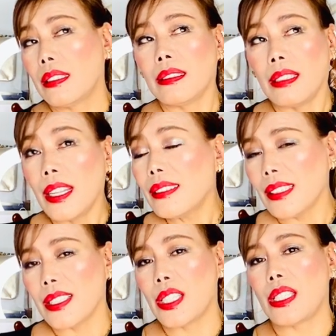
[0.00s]

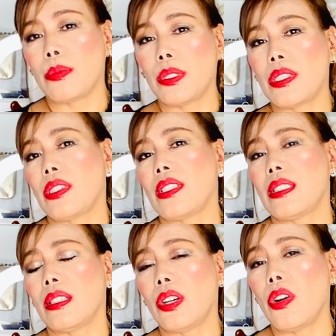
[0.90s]
latest, which
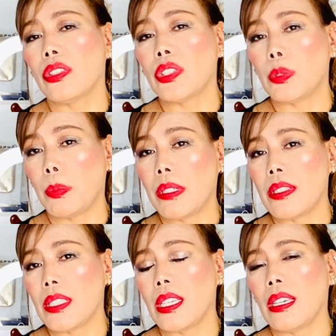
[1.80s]
is the conch
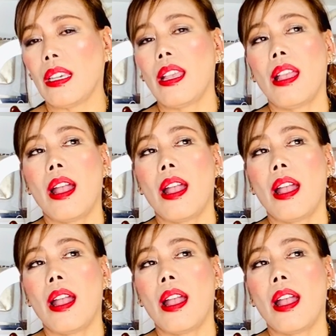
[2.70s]
piercing,